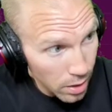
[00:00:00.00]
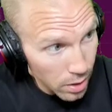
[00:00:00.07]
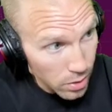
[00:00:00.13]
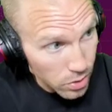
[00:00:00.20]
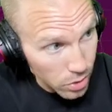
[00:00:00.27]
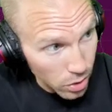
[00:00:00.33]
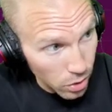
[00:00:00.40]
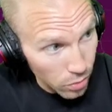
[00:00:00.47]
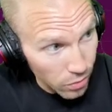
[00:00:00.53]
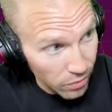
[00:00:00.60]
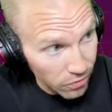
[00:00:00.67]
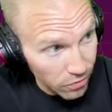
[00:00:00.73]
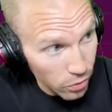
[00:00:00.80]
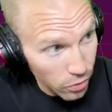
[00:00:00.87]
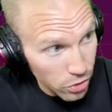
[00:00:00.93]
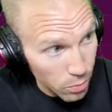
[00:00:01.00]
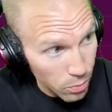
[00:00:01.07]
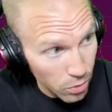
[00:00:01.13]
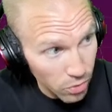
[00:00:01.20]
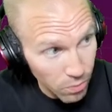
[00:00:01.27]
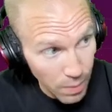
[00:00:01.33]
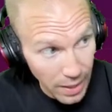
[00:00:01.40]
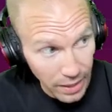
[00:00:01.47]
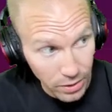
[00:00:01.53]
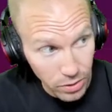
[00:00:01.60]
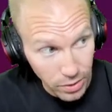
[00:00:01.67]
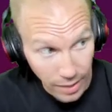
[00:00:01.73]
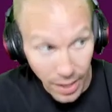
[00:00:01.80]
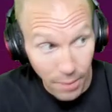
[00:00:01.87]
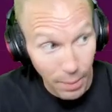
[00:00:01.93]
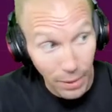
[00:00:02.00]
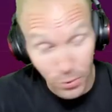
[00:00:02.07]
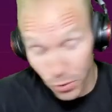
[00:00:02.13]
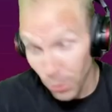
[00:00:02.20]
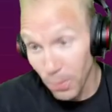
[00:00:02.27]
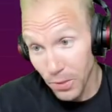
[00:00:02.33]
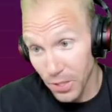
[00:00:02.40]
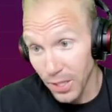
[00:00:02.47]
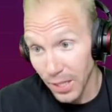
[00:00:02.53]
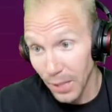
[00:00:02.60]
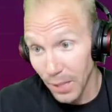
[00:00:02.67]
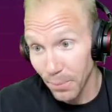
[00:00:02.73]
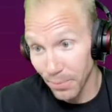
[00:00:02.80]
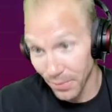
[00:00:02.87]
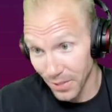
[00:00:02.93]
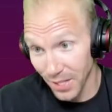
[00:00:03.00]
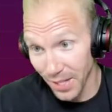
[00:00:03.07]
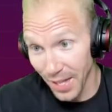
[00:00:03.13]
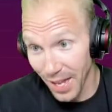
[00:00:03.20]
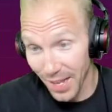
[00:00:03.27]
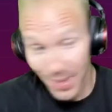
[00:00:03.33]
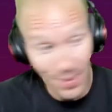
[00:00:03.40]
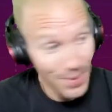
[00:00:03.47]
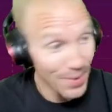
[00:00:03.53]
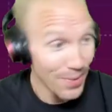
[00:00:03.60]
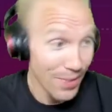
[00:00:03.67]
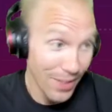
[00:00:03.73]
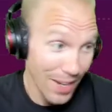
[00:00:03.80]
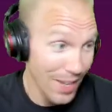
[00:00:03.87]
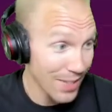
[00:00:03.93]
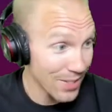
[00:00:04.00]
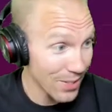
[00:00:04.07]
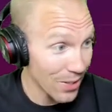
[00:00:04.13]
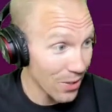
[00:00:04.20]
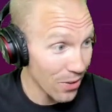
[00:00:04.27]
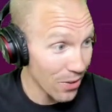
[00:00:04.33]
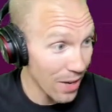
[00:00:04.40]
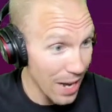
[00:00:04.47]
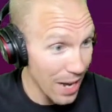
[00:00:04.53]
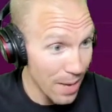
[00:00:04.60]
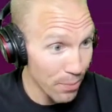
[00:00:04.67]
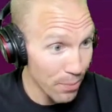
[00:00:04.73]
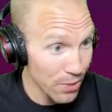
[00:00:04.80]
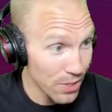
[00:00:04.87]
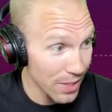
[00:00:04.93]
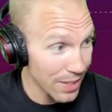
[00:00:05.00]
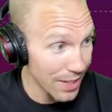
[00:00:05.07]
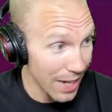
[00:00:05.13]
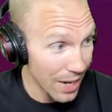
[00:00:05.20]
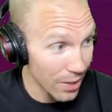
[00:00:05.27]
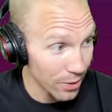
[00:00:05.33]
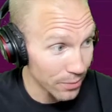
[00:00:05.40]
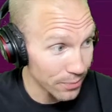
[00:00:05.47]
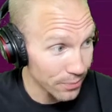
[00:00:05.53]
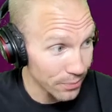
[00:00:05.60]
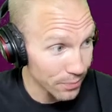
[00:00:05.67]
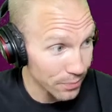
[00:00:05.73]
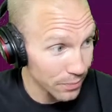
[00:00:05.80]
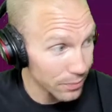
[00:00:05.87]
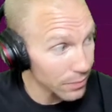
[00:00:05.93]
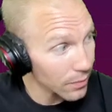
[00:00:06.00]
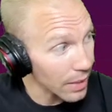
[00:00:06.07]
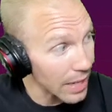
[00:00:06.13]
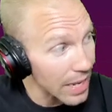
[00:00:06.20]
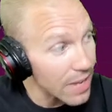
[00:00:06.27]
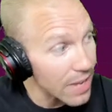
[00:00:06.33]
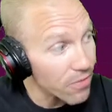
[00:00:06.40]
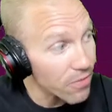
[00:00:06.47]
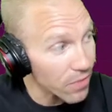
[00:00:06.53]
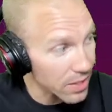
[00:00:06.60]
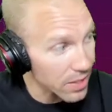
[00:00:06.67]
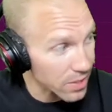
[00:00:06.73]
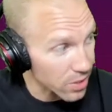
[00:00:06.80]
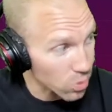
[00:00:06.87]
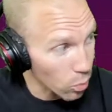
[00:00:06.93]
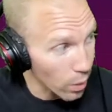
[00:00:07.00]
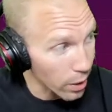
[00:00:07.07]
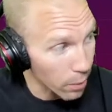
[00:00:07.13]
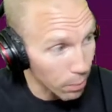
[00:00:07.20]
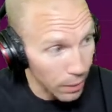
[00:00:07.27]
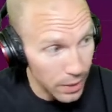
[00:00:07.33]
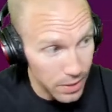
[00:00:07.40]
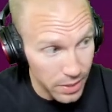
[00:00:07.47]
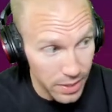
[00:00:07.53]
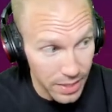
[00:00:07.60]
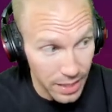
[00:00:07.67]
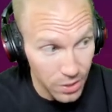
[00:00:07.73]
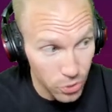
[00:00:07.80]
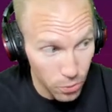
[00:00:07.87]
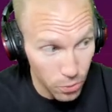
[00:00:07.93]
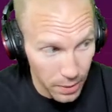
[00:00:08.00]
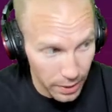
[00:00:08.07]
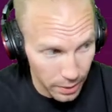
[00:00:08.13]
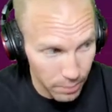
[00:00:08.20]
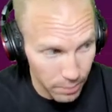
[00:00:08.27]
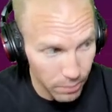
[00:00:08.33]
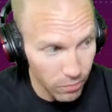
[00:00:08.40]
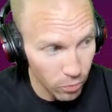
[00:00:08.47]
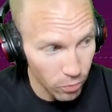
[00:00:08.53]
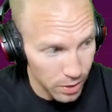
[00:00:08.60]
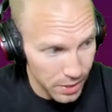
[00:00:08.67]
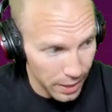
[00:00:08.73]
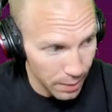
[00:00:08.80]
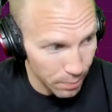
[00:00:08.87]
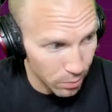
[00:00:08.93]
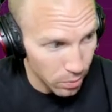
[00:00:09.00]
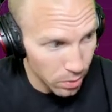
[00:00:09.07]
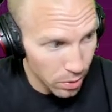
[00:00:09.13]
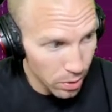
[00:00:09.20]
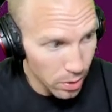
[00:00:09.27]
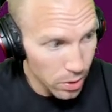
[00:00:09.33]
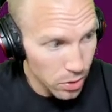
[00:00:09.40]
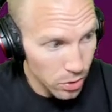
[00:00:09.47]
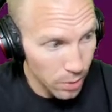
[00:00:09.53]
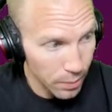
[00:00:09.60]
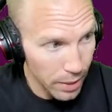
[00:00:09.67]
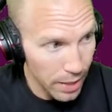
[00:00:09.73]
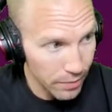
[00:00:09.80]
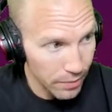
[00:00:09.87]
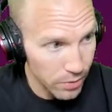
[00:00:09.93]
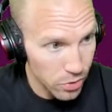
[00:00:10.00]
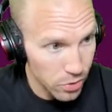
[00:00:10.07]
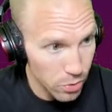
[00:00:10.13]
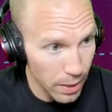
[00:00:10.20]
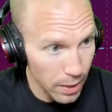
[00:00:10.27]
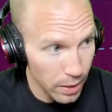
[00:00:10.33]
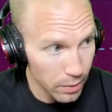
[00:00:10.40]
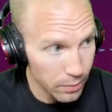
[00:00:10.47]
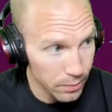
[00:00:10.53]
So the first move being, about 2% up, see that? Okay, so 8% down. If this is where price is at 2 p.m., for example, so I'm gonna have to zoom out.